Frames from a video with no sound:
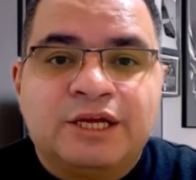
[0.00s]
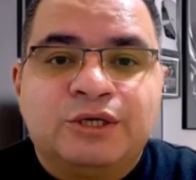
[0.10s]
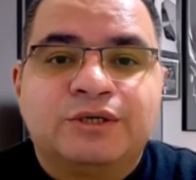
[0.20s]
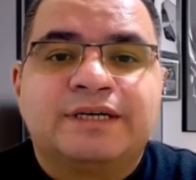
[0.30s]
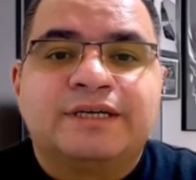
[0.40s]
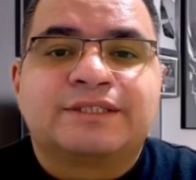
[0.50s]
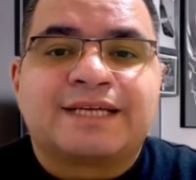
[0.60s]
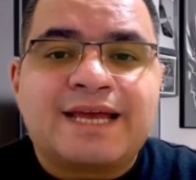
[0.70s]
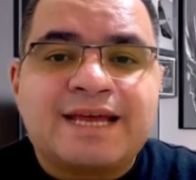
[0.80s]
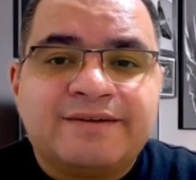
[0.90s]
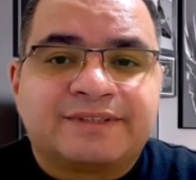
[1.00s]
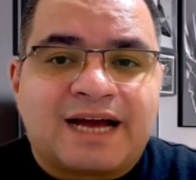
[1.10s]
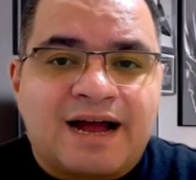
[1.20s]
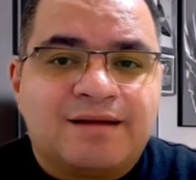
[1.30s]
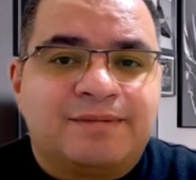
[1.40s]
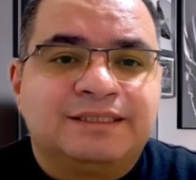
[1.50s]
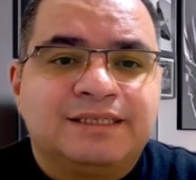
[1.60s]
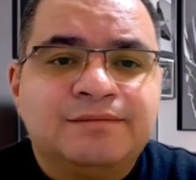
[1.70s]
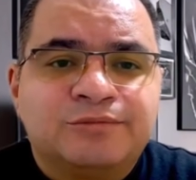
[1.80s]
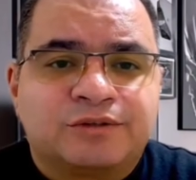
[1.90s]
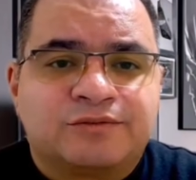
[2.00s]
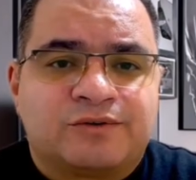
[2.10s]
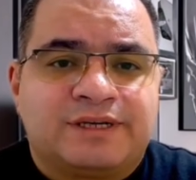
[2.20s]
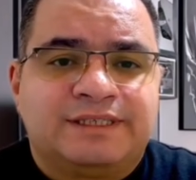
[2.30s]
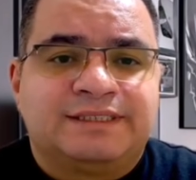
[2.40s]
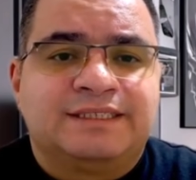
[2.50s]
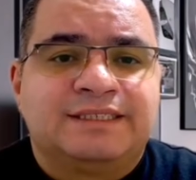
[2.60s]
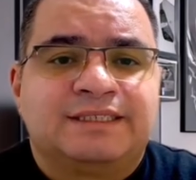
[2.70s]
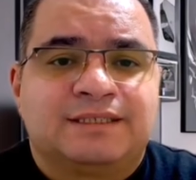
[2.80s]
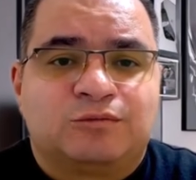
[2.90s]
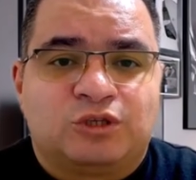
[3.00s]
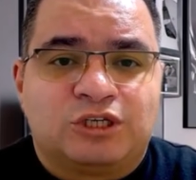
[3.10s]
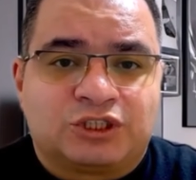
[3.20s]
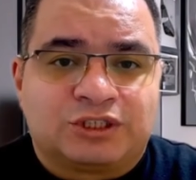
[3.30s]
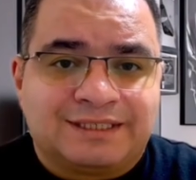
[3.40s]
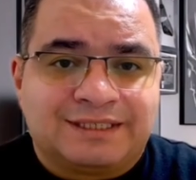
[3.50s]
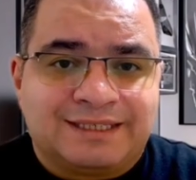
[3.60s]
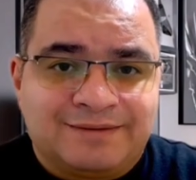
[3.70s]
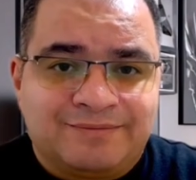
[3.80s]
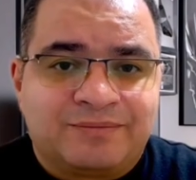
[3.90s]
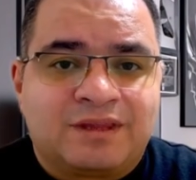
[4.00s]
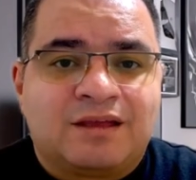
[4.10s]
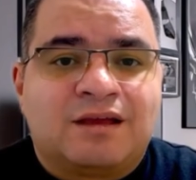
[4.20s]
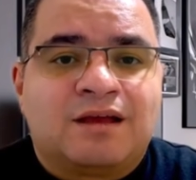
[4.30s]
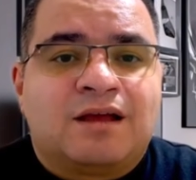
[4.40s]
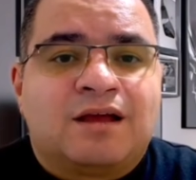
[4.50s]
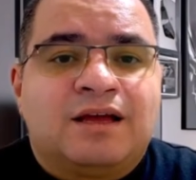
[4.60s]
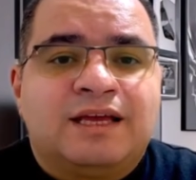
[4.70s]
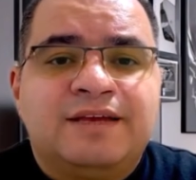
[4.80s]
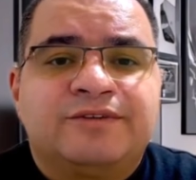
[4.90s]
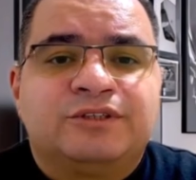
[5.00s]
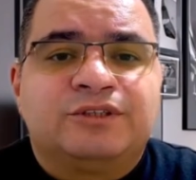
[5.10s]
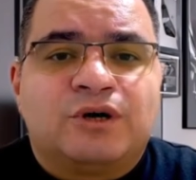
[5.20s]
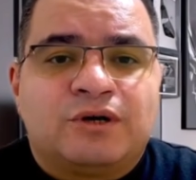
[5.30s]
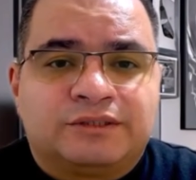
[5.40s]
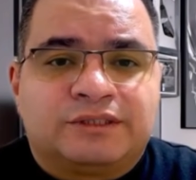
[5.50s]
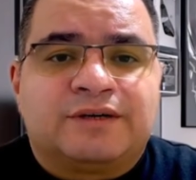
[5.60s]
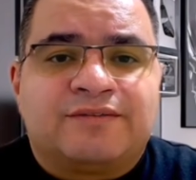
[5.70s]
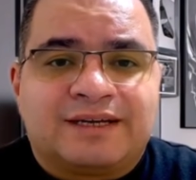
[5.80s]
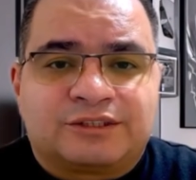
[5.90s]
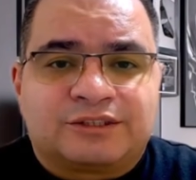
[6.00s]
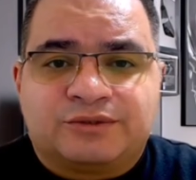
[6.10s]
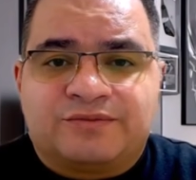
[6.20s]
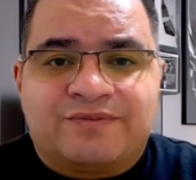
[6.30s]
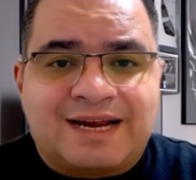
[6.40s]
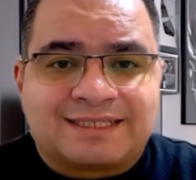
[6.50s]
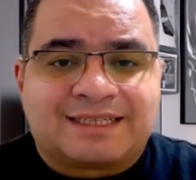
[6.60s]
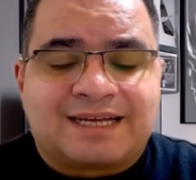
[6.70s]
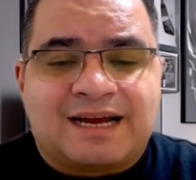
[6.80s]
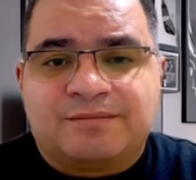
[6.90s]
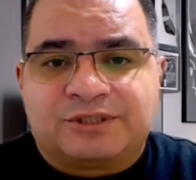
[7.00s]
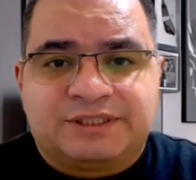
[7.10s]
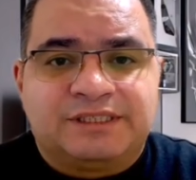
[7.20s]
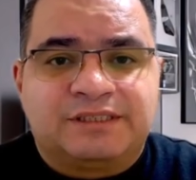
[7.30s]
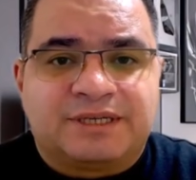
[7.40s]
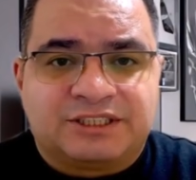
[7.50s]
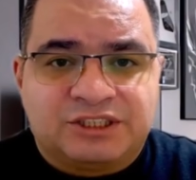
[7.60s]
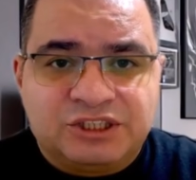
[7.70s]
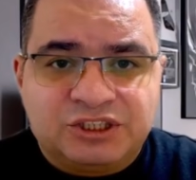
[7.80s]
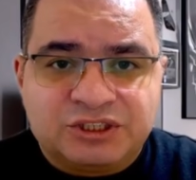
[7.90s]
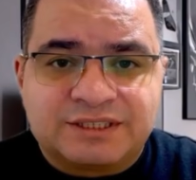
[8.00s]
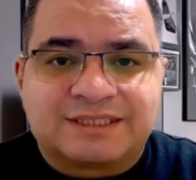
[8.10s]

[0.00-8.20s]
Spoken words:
You will save time and improve quality simultaneously. If you don't want to waste time creating presentations,